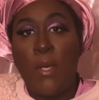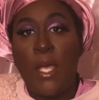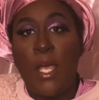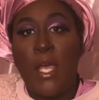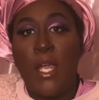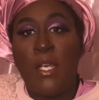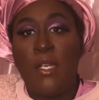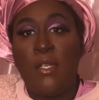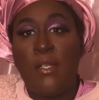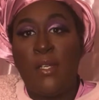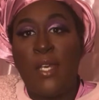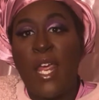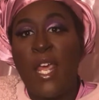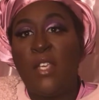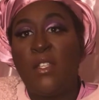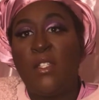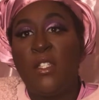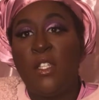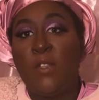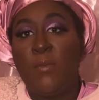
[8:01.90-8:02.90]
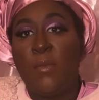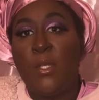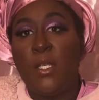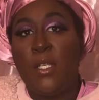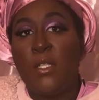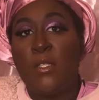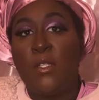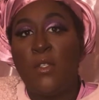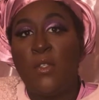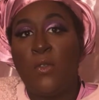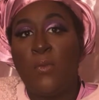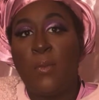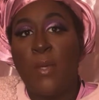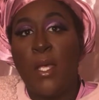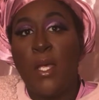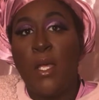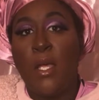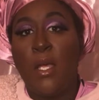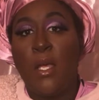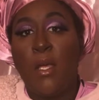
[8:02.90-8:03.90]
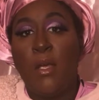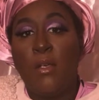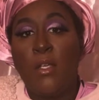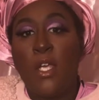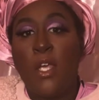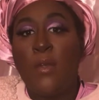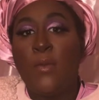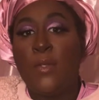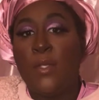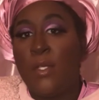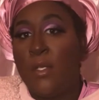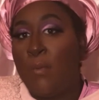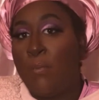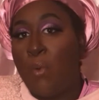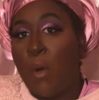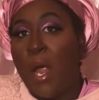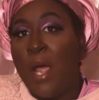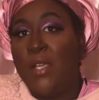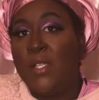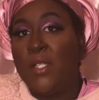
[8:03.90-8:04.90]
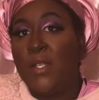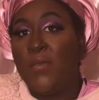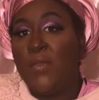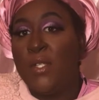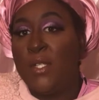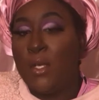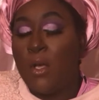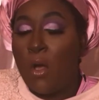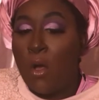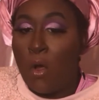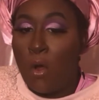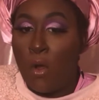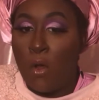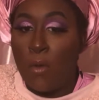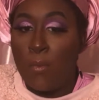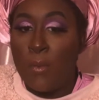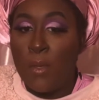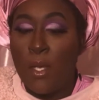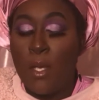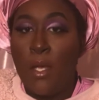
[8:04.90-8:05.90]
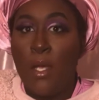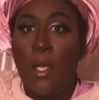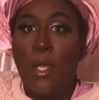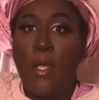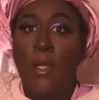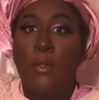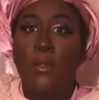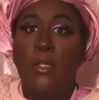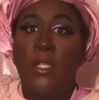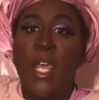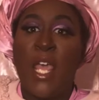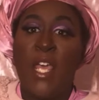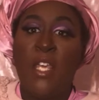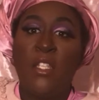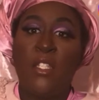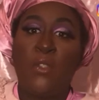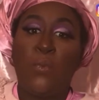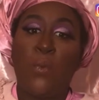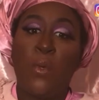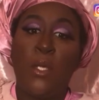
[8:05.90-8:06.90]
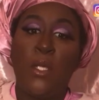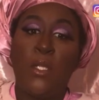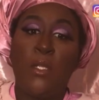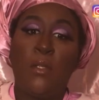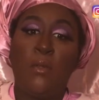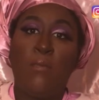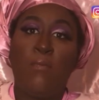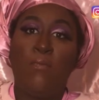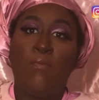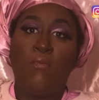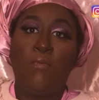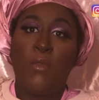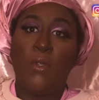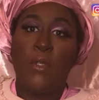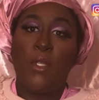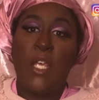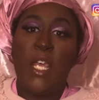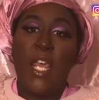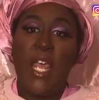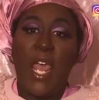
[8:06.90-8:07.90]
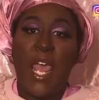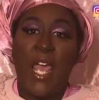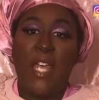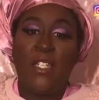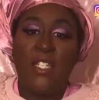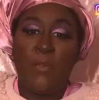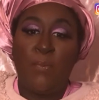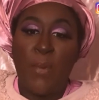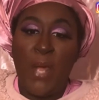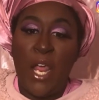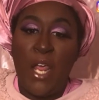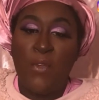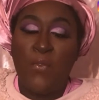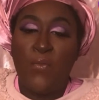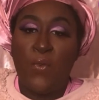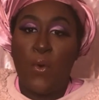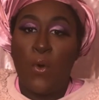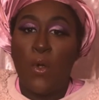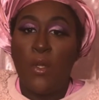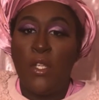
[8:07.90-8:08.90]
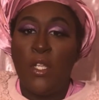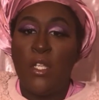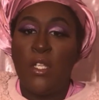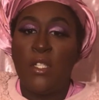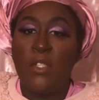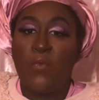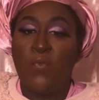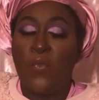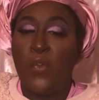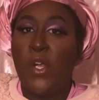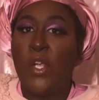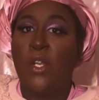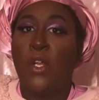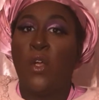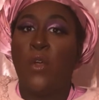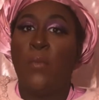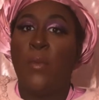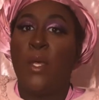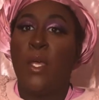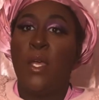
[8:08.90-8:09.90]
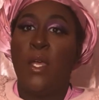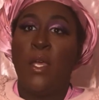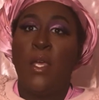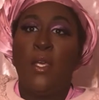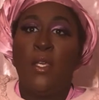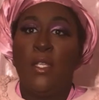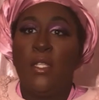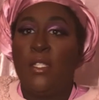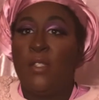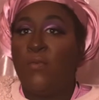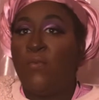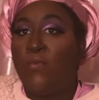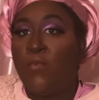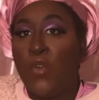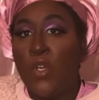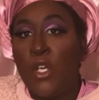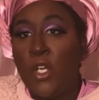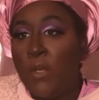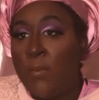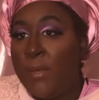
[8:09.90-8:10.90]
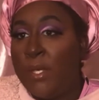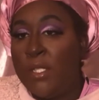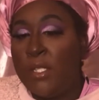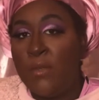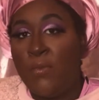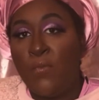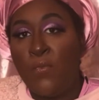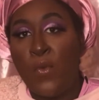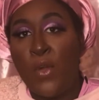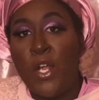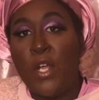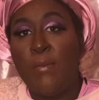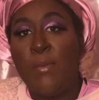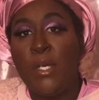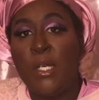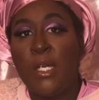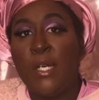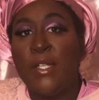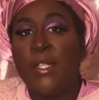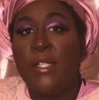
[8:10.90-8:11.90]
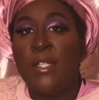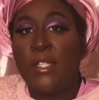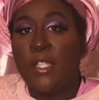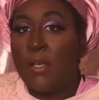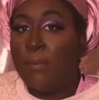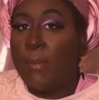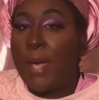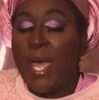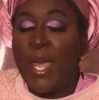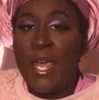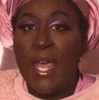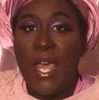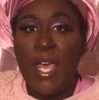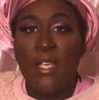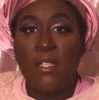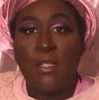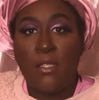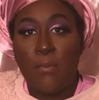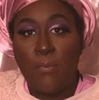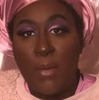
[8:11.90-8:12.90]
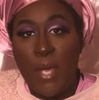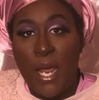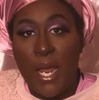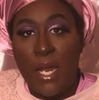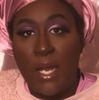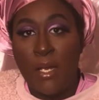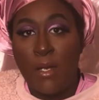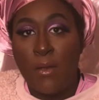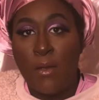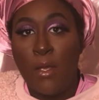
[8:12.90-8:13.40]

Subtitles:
and that symbolism comes in the price of his arm. That is what he had to pay for in his freedom. His freedom isn't free because somebody has to pay.